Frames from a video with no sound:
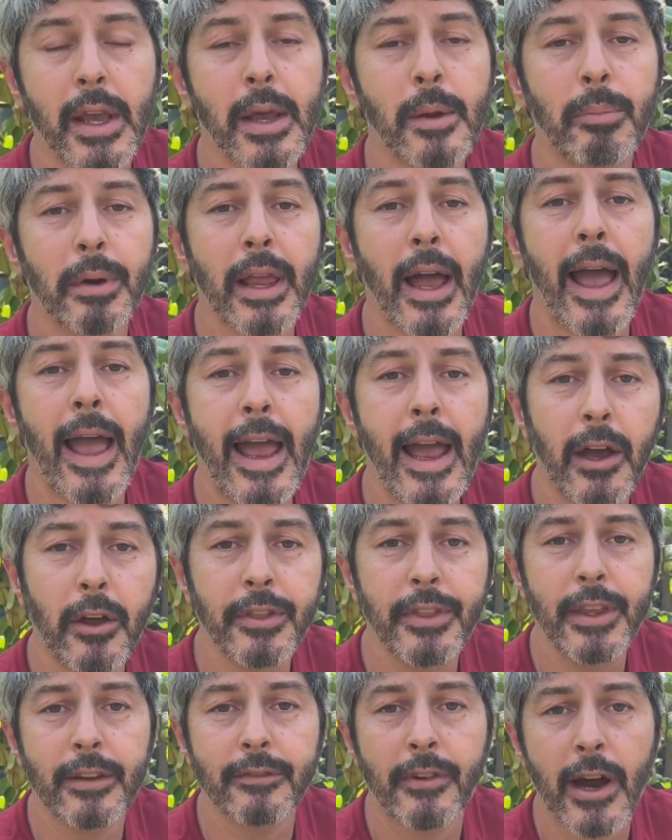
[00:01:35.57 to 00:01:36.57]
but a
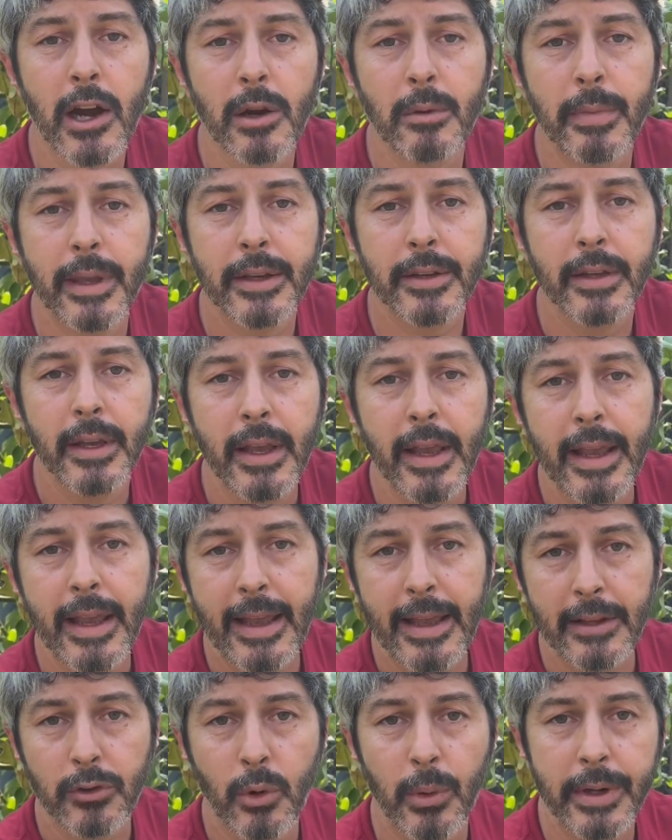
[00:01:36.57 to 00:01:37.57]
healthy environment
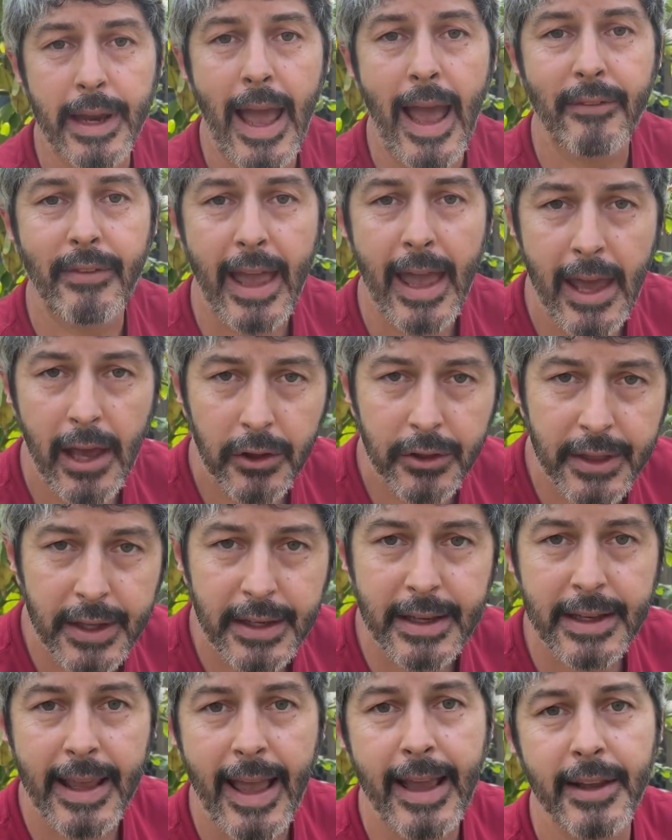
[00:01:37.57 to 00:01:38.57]
is going to have a healthy
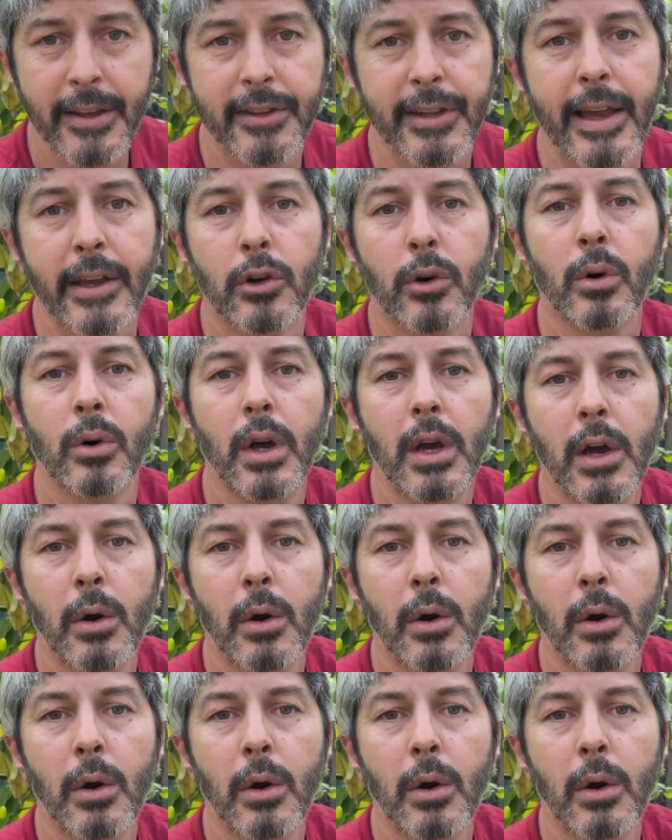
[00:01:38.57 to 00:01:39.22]
decay cycle,